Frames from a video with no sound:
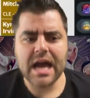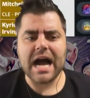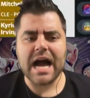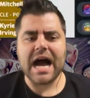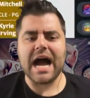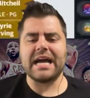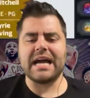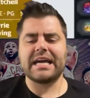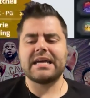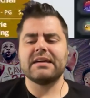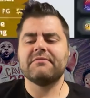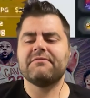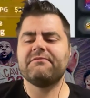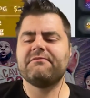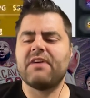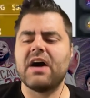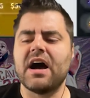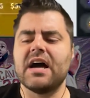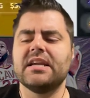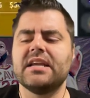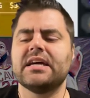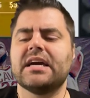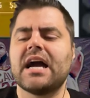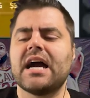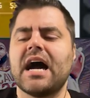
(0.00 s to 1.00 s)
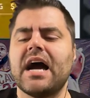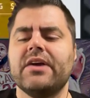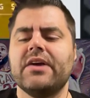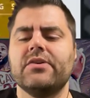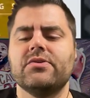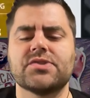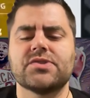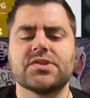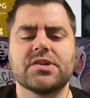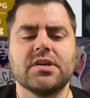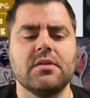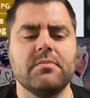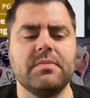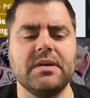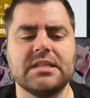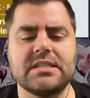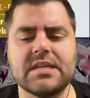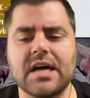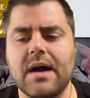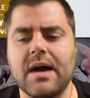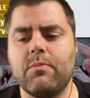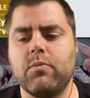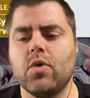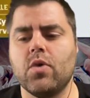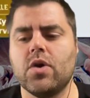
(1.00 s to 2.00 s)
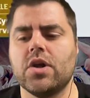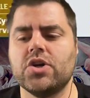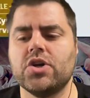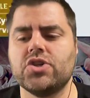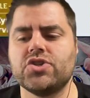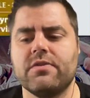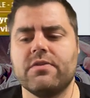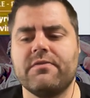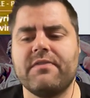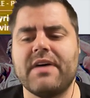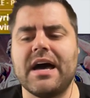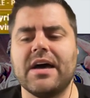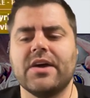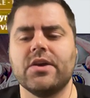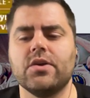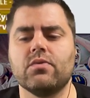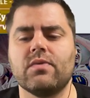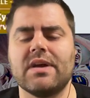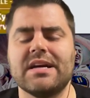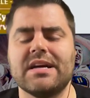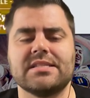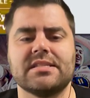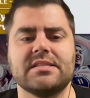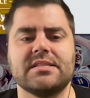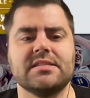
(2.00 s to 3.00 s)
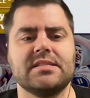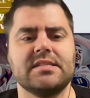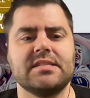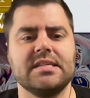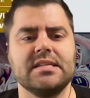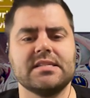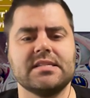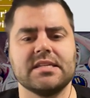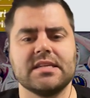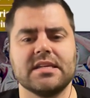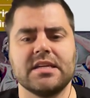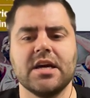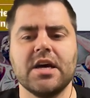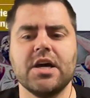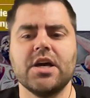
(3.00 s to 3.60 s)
I can find a guy who's going to be top 100 value rest of season